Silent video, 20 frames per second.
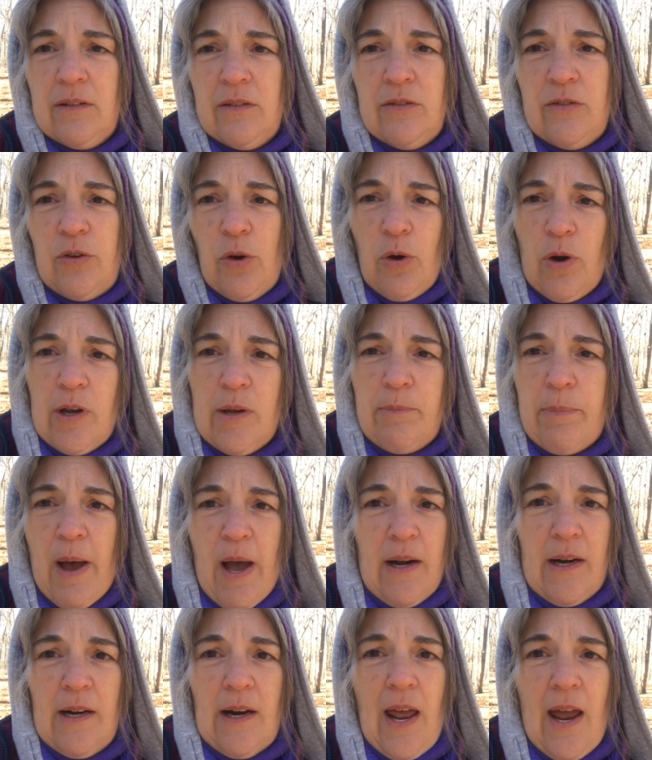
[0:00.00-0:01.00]
dog
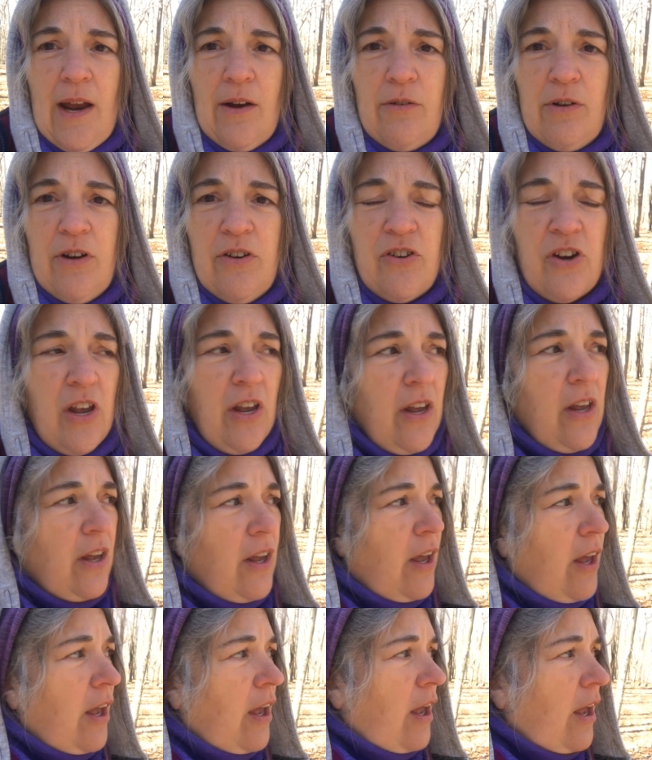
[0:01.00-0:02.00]
body language.
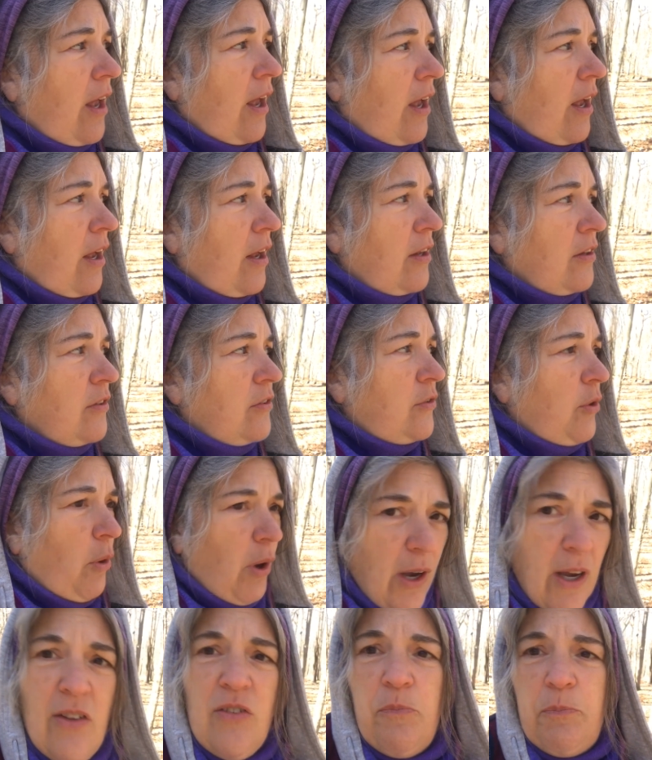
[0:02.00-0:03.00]

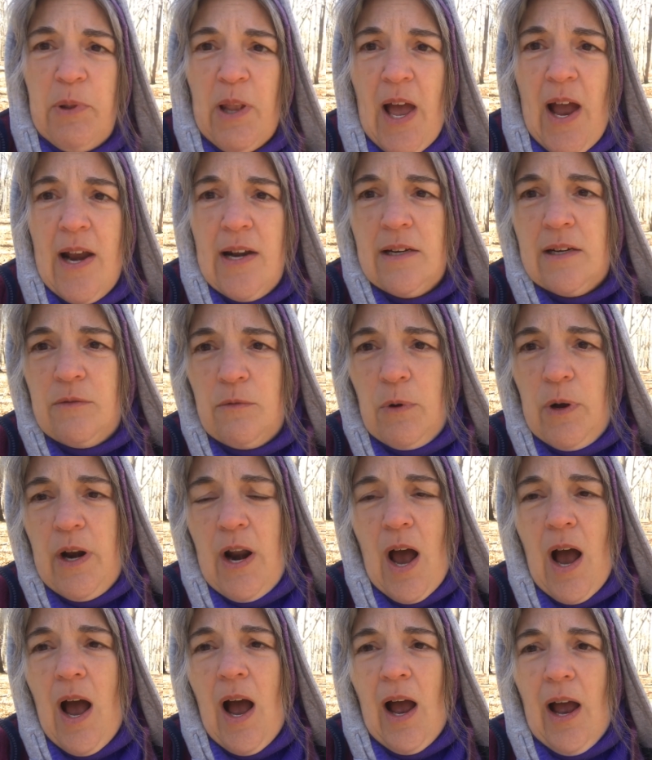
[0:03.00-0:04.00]
Dog is blind in one
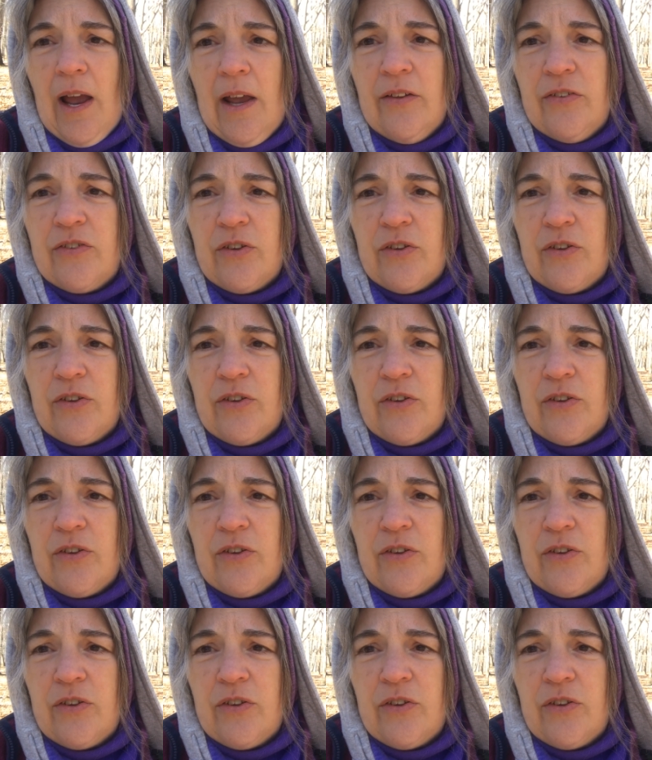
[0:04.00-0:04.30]
eye,